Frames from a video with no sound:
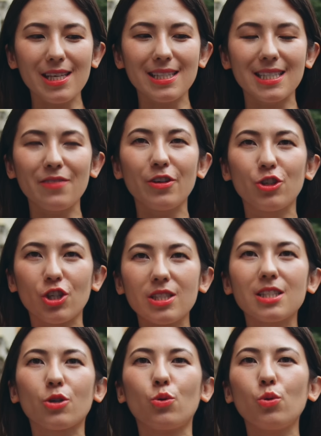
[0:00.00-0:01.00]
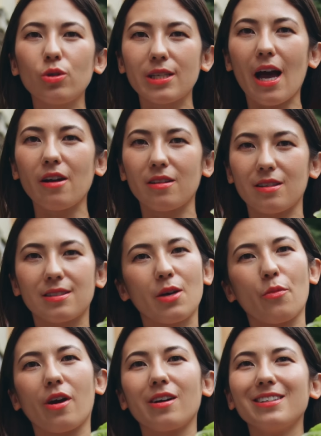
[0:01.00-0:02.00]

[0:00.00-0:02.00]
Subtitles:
this even just to cool down in the summer.